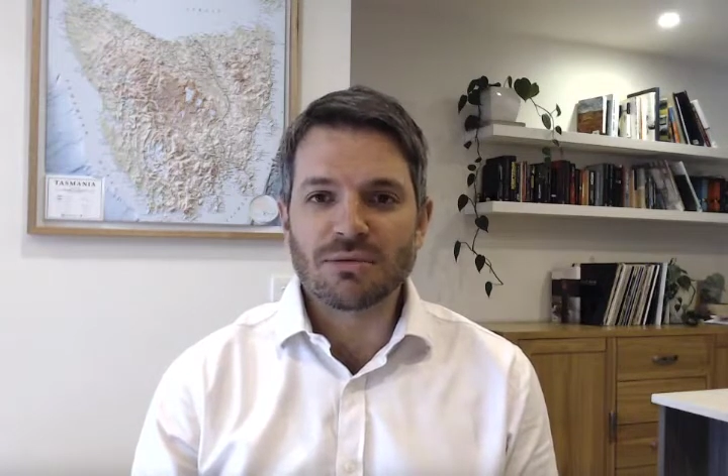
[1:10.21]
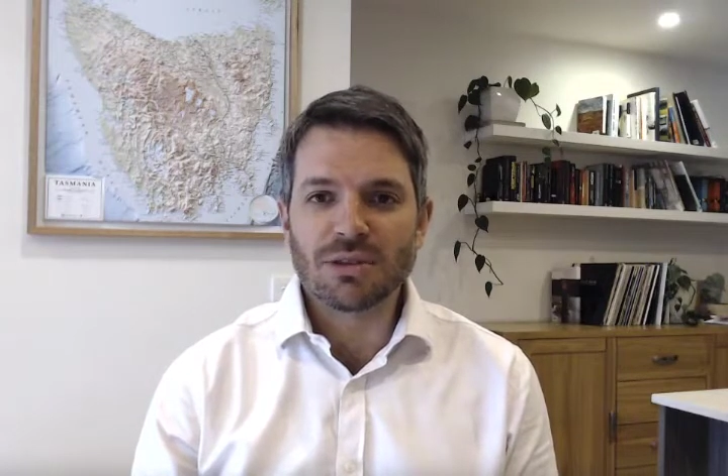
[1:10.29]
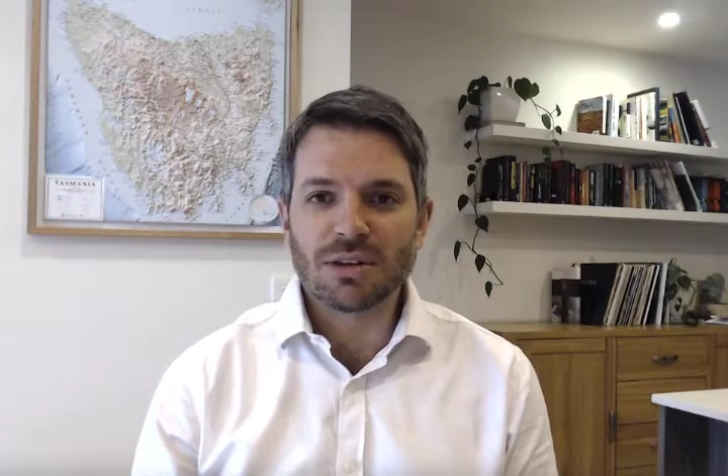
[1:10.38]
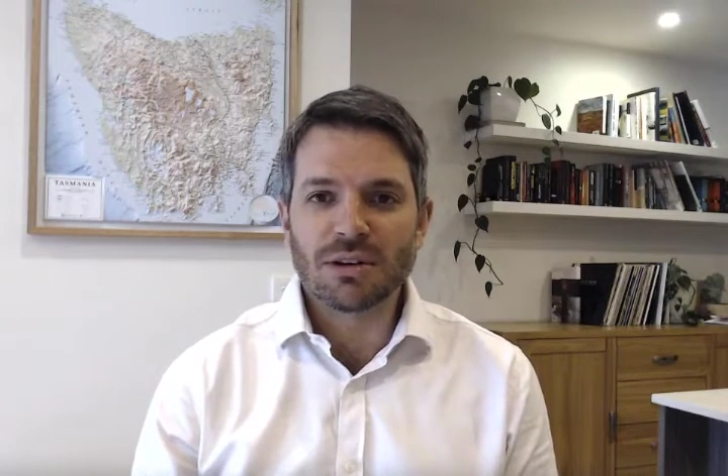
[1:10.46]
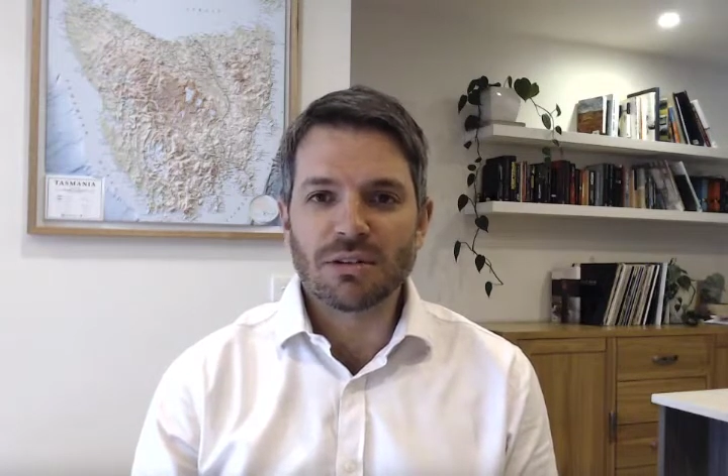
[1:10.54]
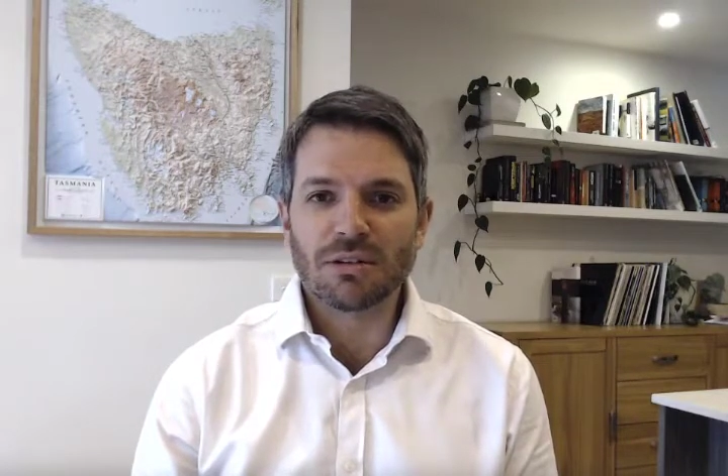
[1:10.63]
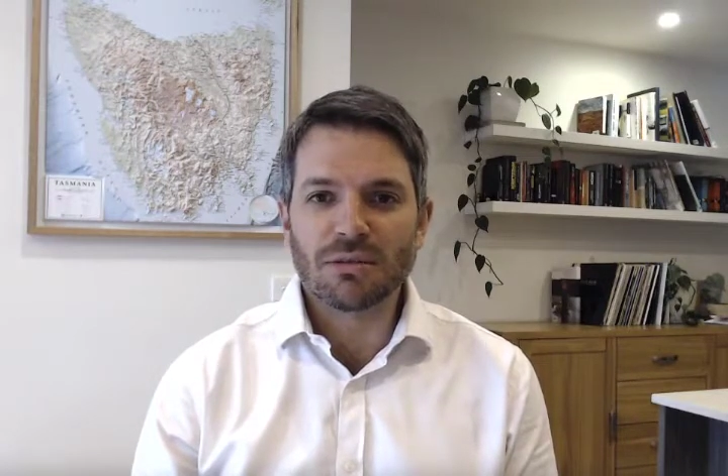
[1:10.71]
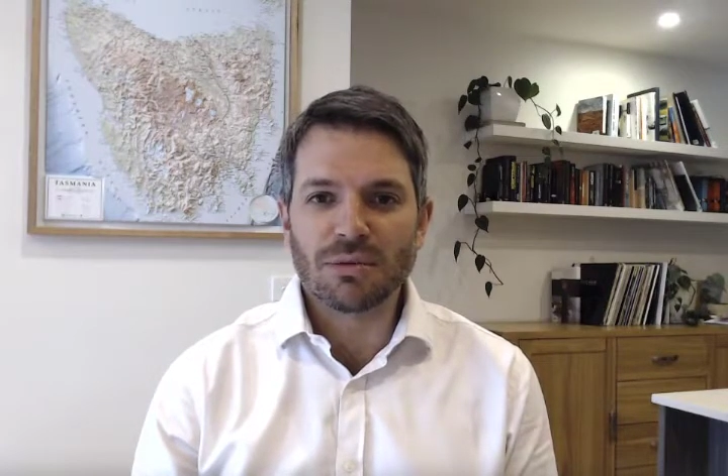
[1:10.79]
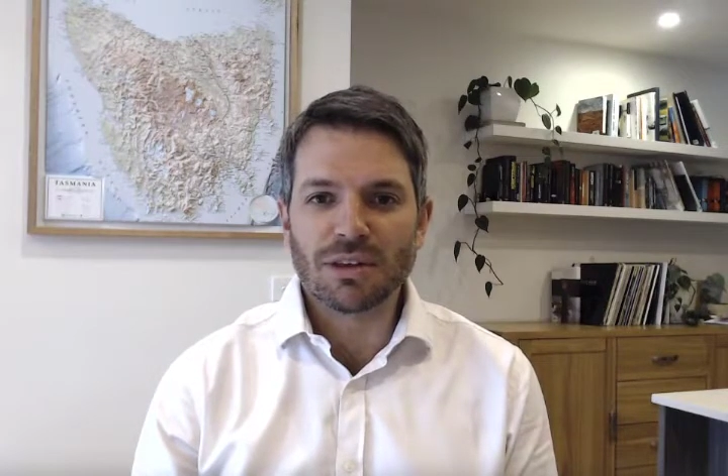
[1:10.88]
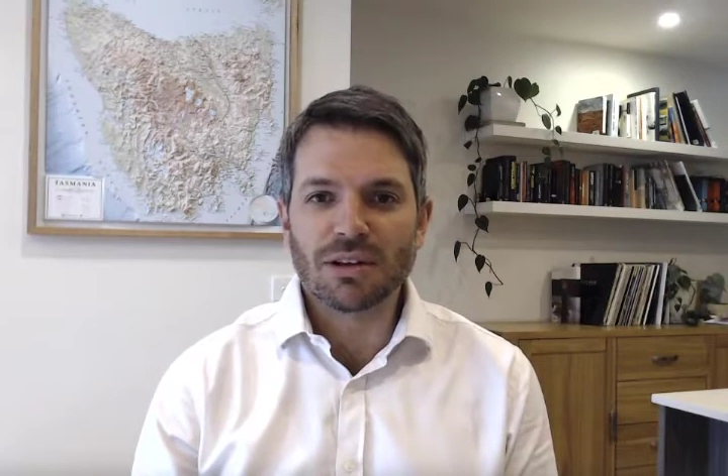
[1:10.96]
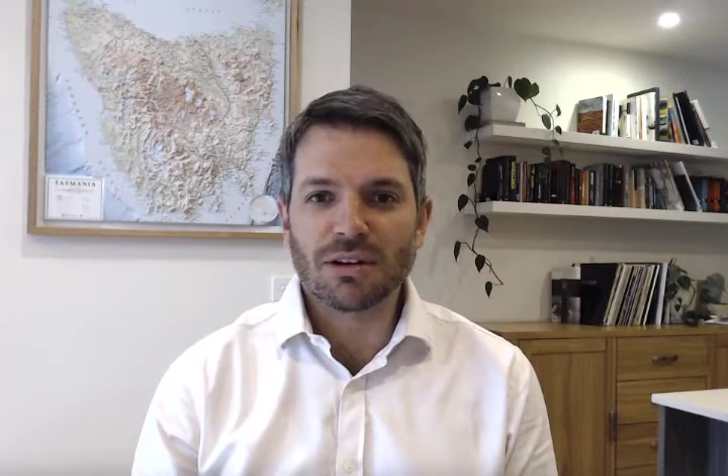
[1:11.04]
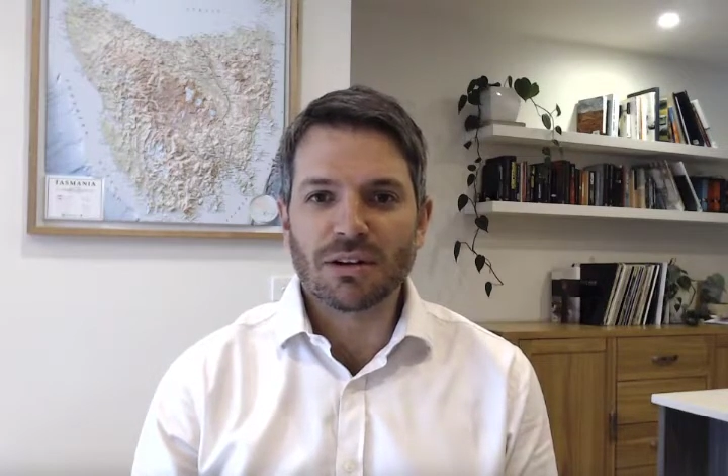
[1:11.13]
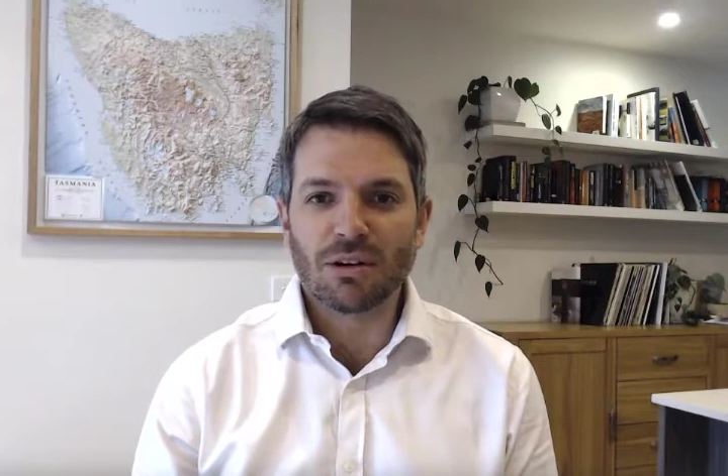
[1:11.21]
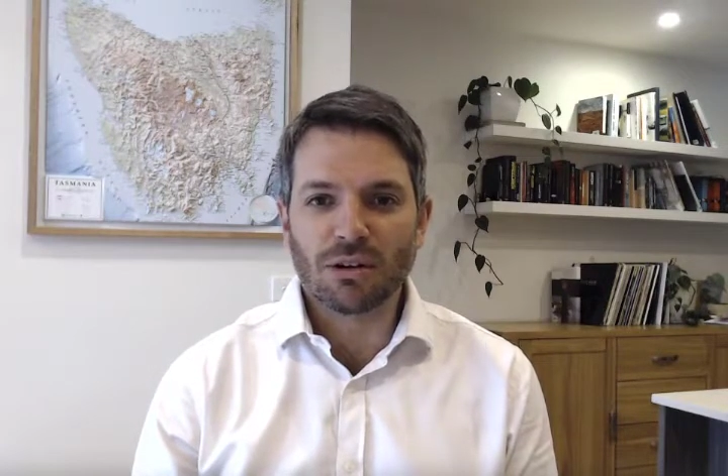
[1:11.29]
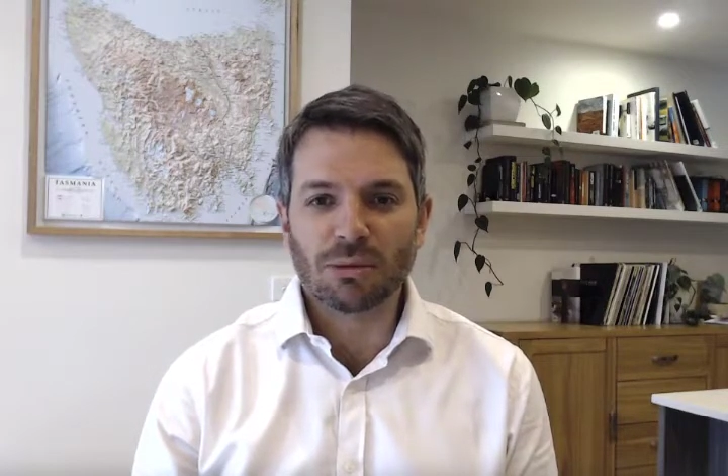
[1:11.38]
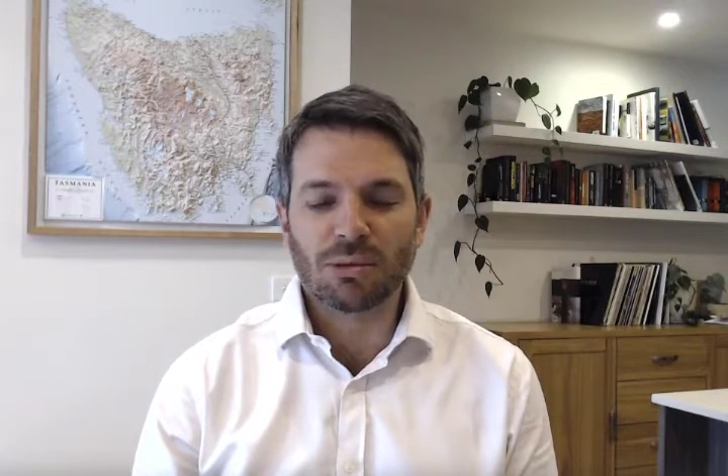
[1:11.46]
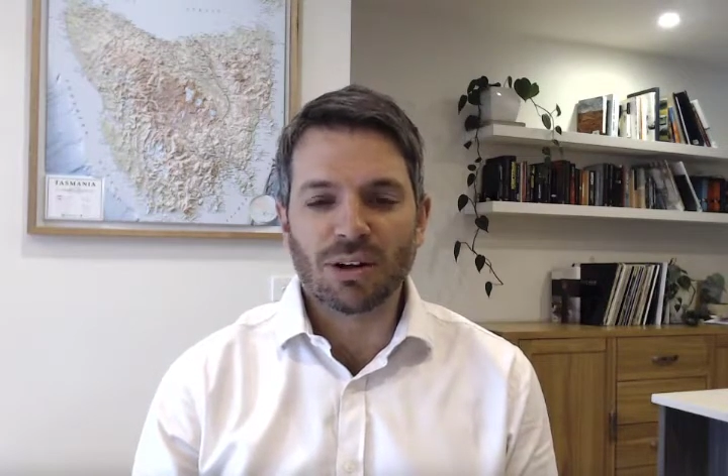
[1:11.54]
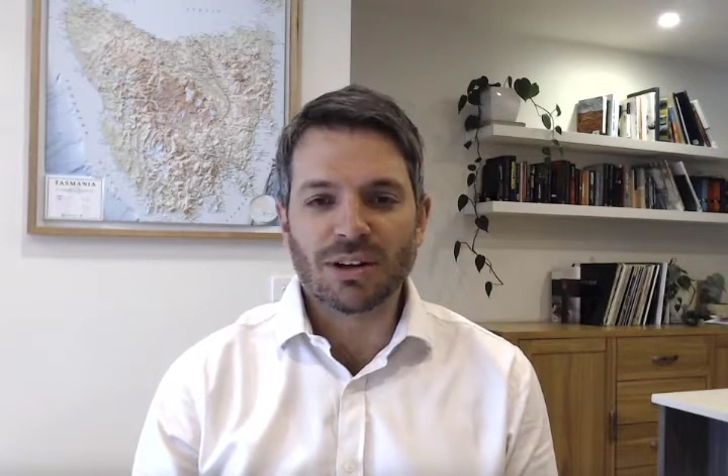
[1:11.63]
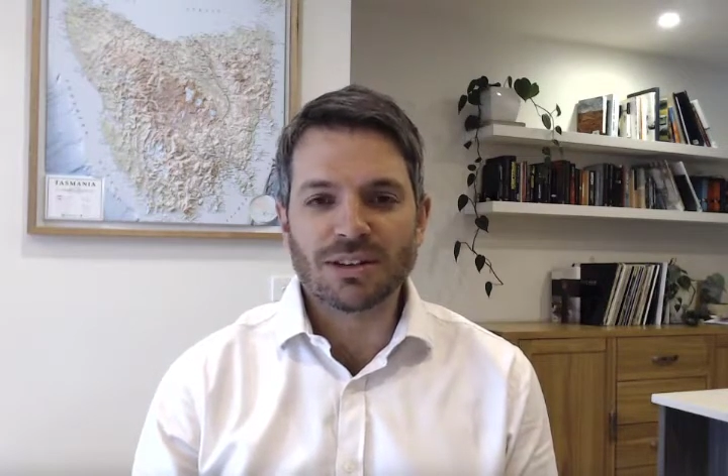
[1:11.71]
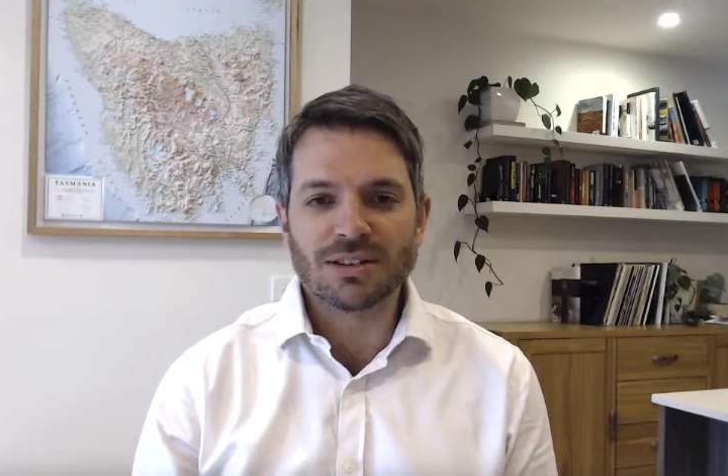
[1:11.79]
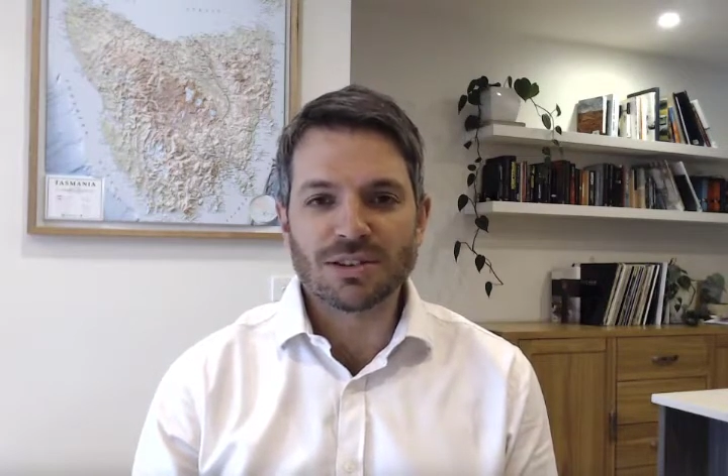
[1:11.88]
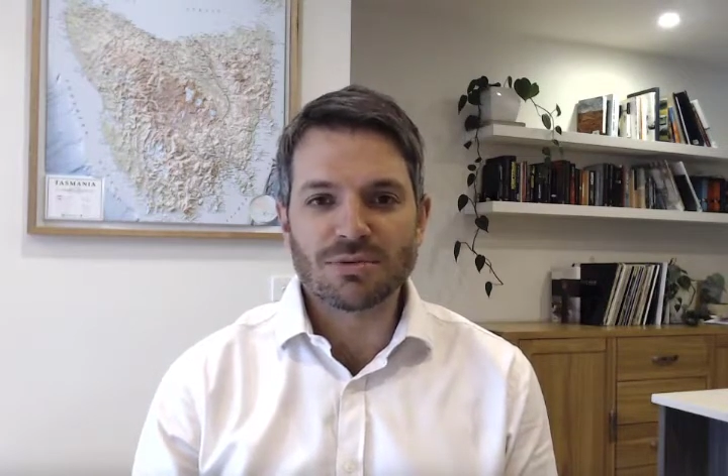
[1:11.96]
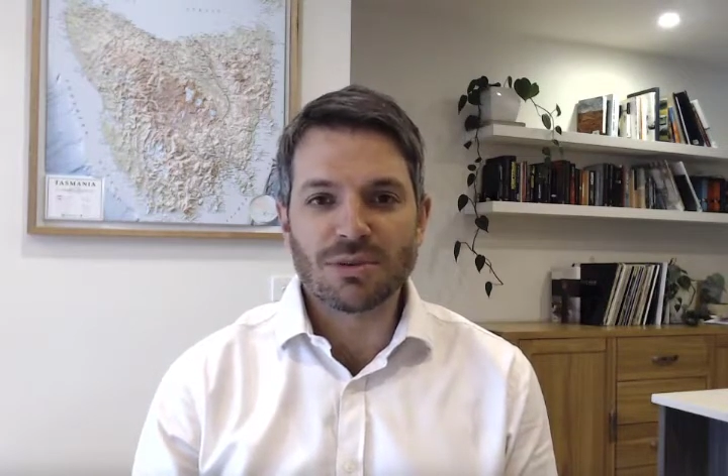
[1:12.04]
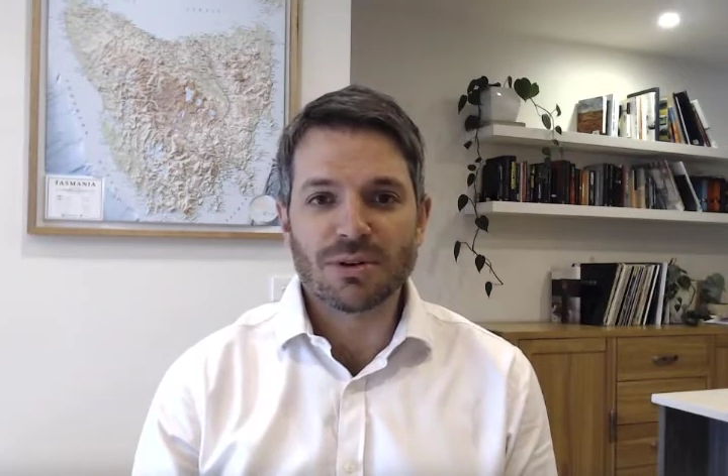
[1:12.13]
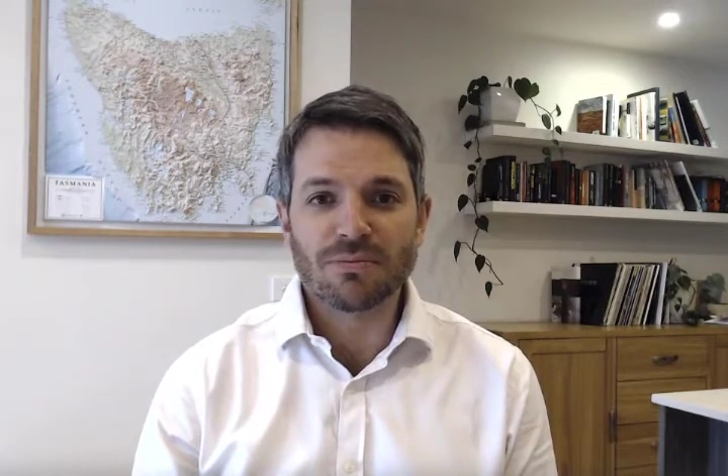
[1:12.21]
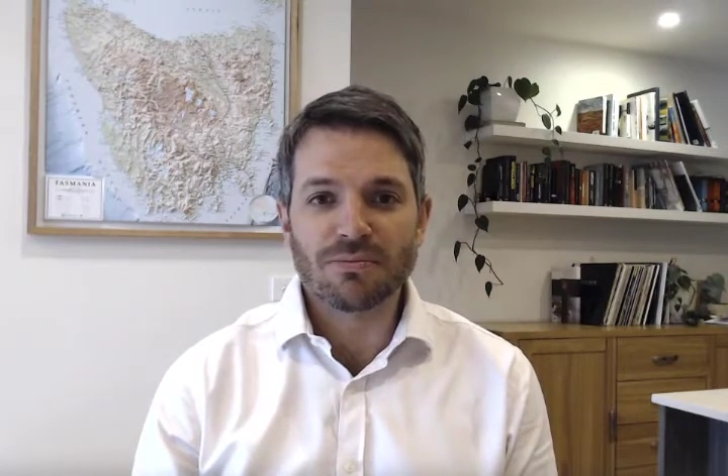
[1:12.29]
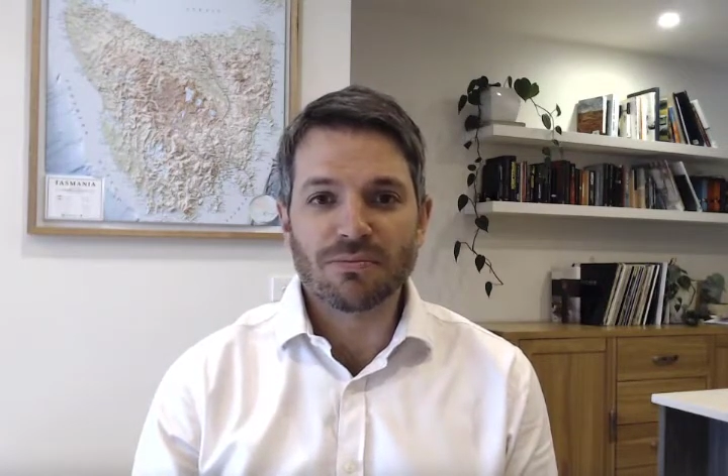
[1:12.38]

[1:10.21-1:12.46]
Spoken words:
with an oral appliance as well.